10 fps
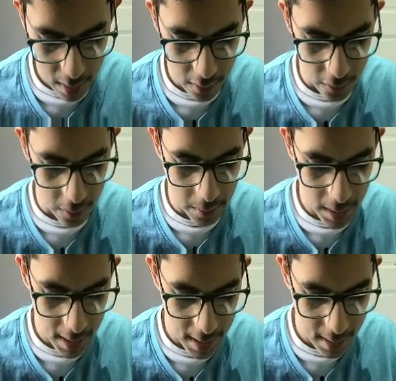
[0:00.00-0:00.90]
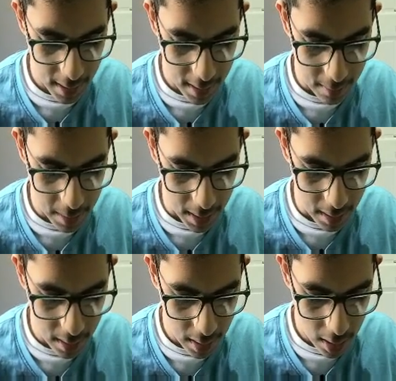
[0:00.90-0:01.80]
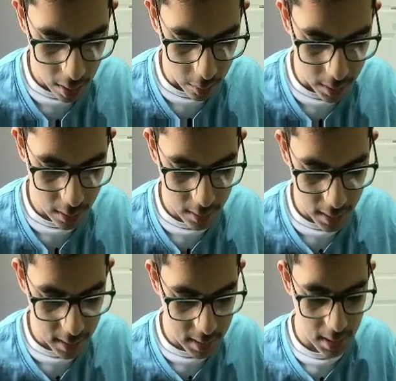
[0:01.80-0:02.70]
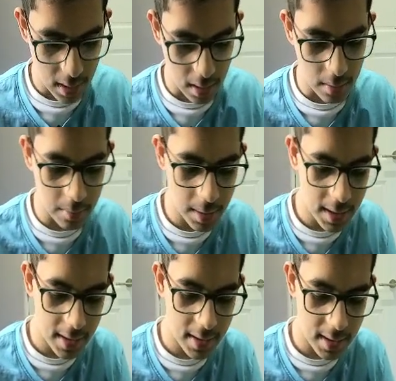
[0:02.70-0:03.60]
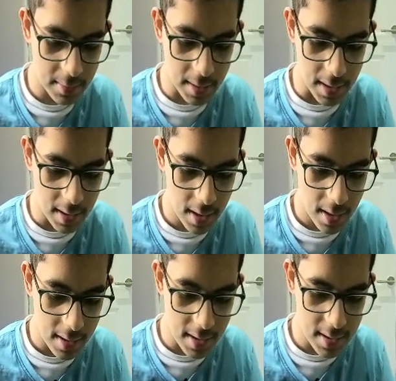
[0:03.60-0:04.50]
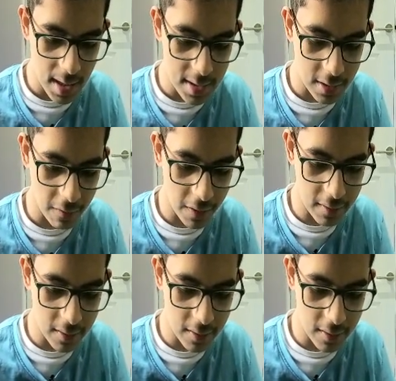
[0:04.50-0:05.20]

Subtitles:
from BAAB, we know that BAAB, this has 5